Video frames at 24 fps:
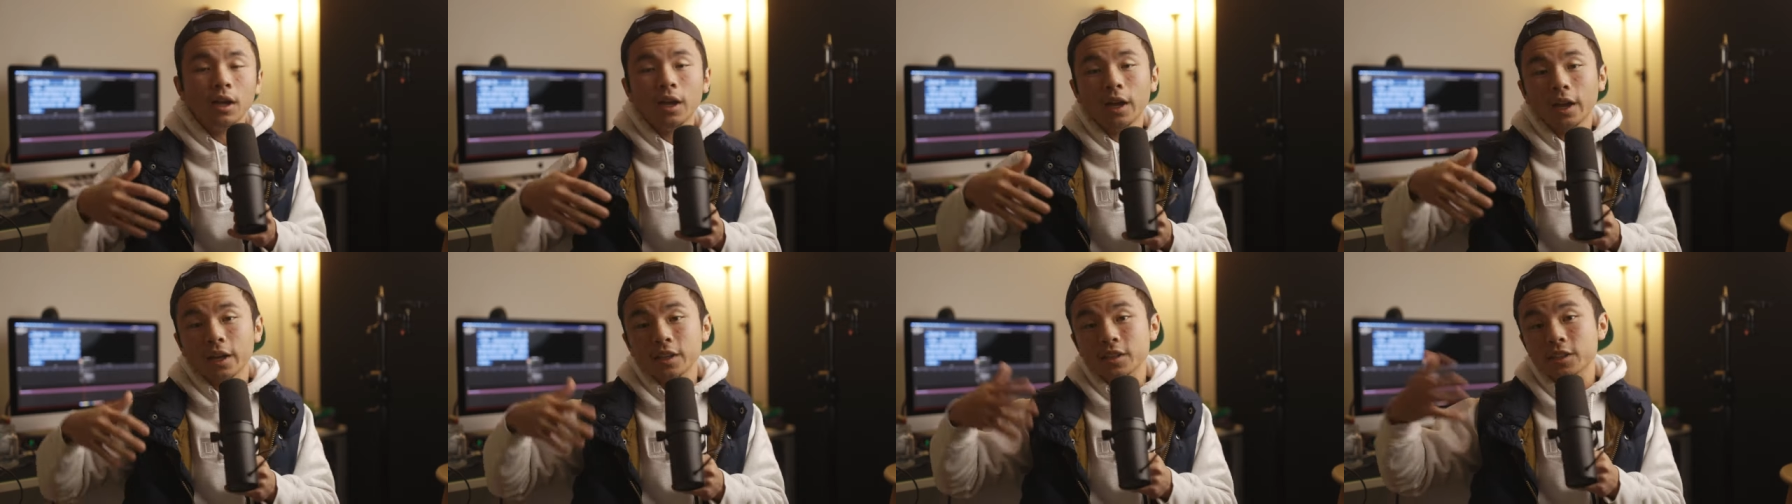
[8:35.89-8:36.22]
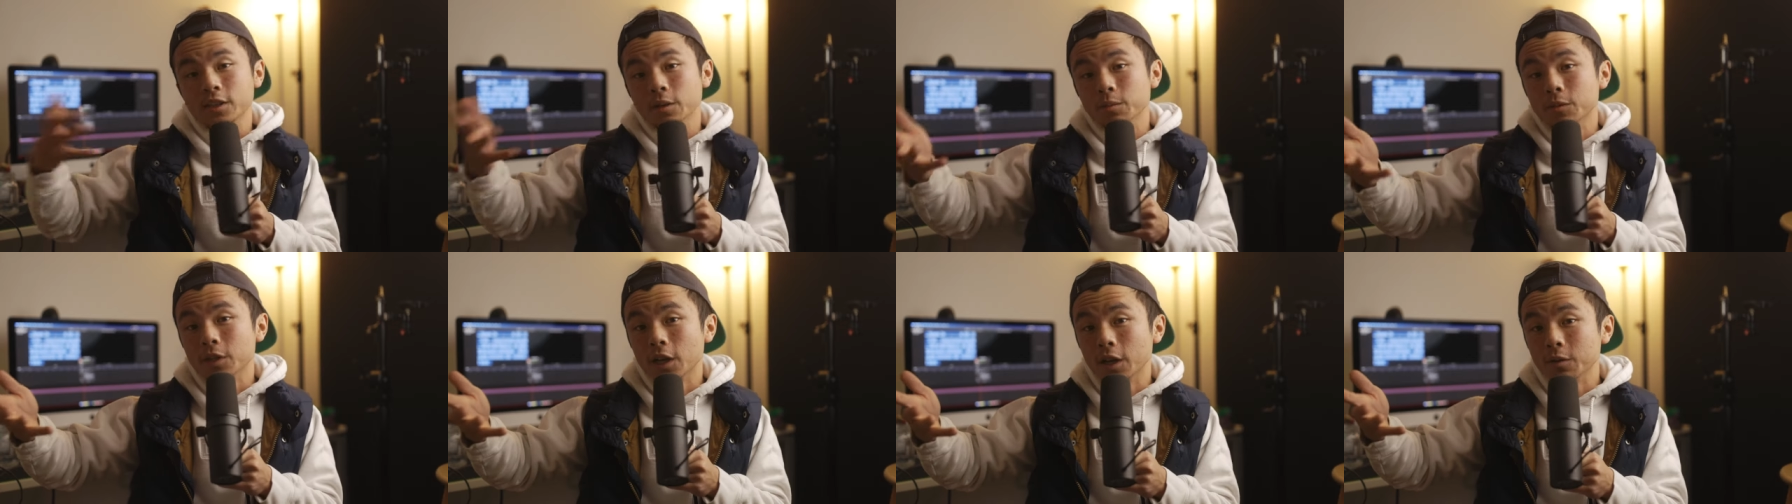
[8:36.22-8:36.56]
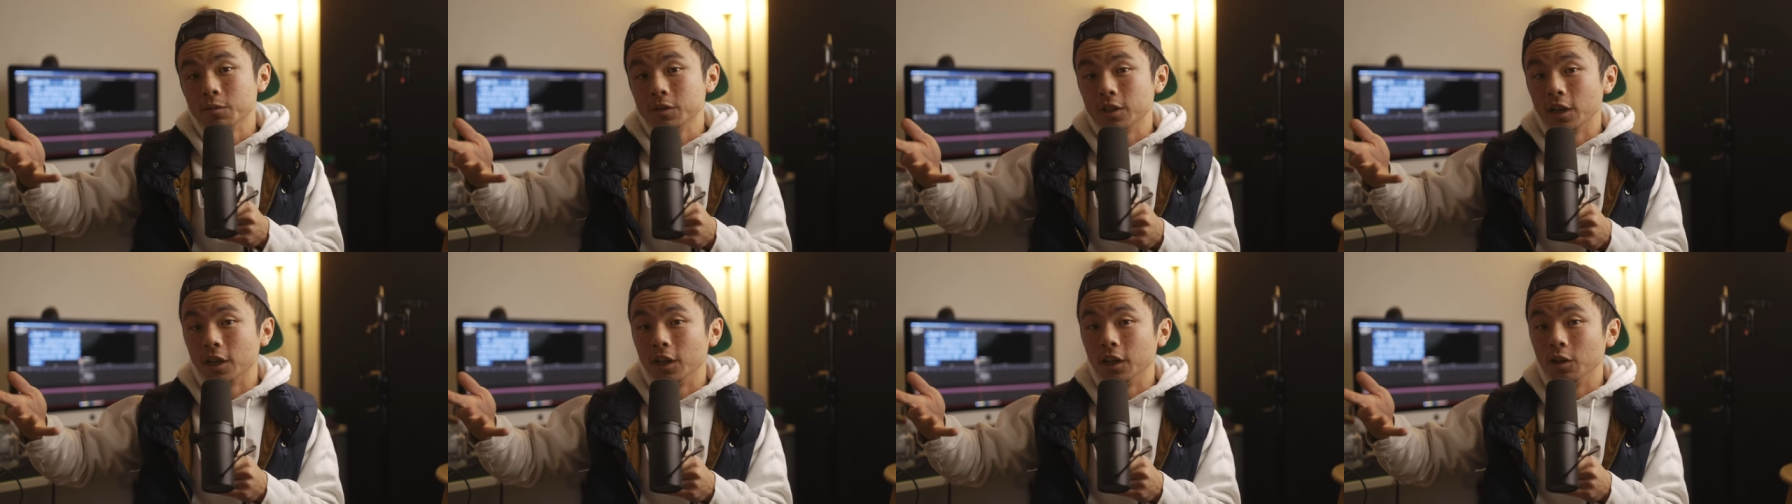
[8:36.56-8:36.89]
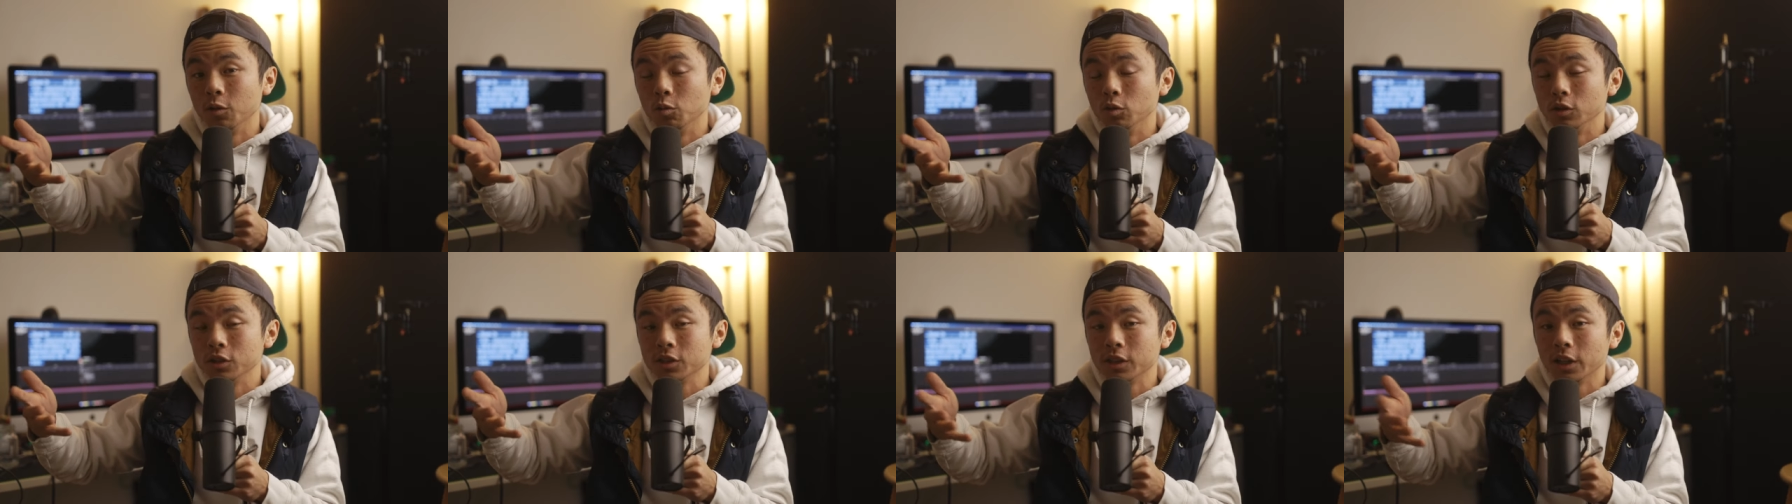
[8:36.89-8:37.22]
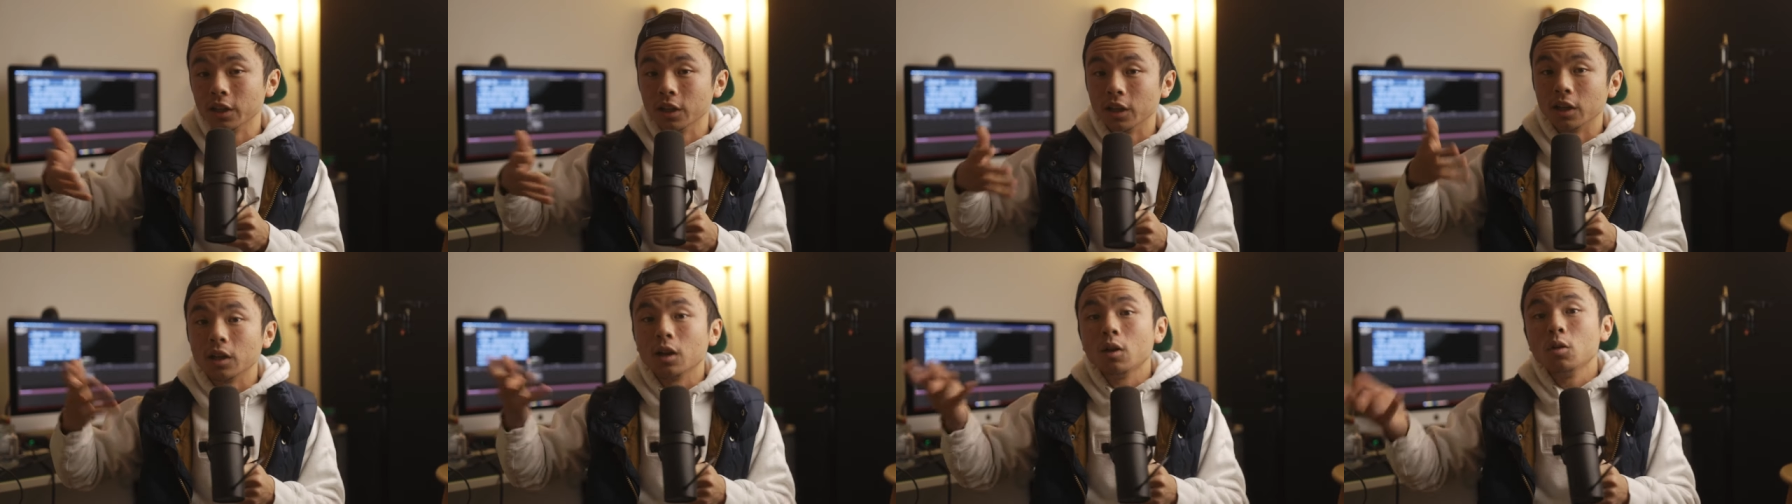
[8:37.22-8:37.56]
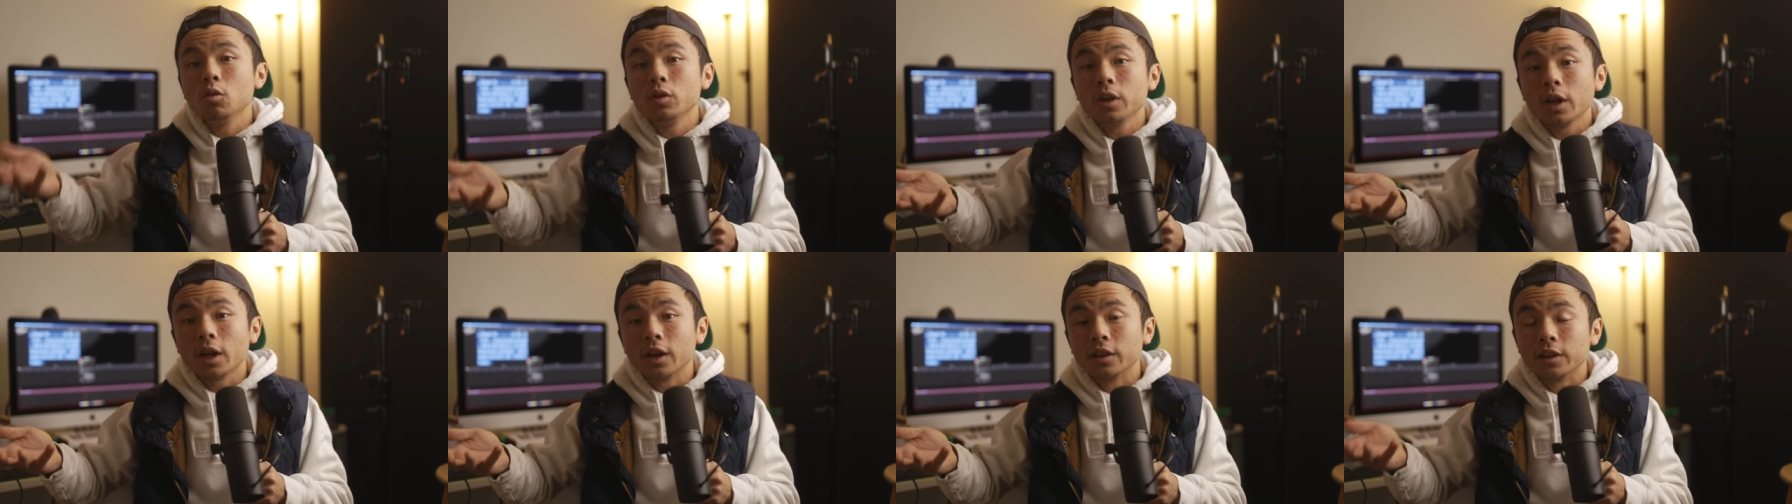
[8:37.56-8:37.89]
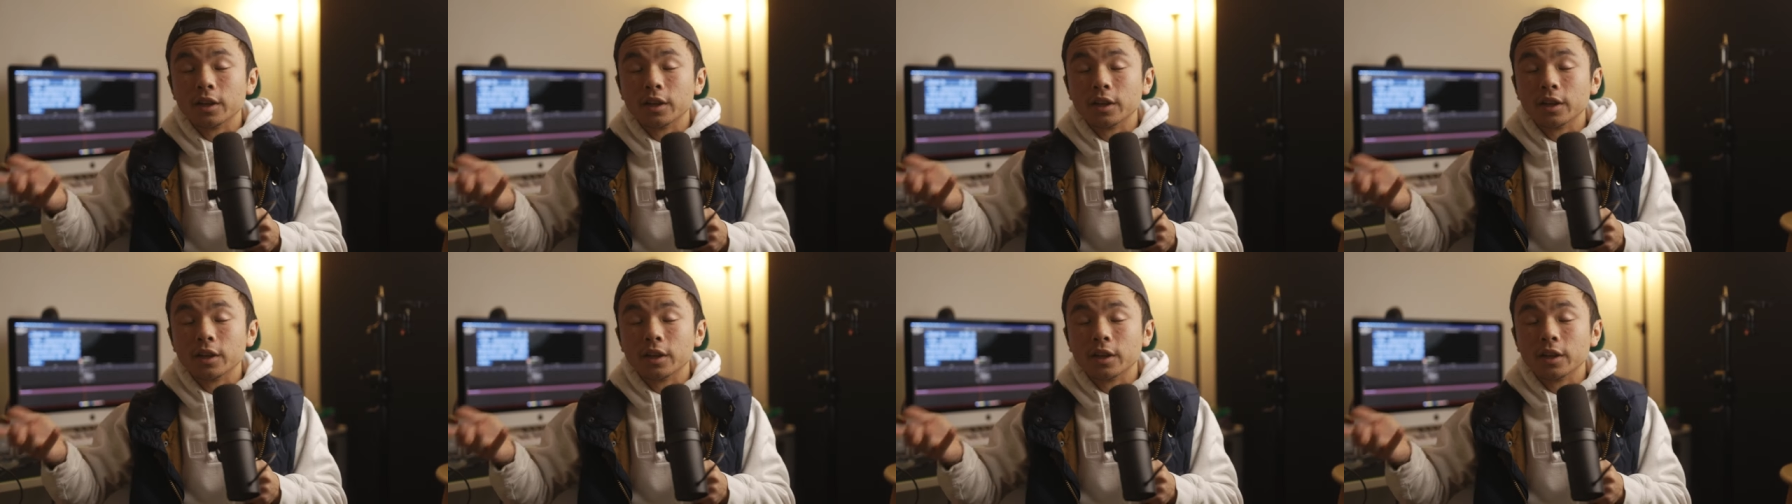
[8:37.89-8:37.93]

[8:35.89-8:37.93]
And sometimes they will say like, oh yeah,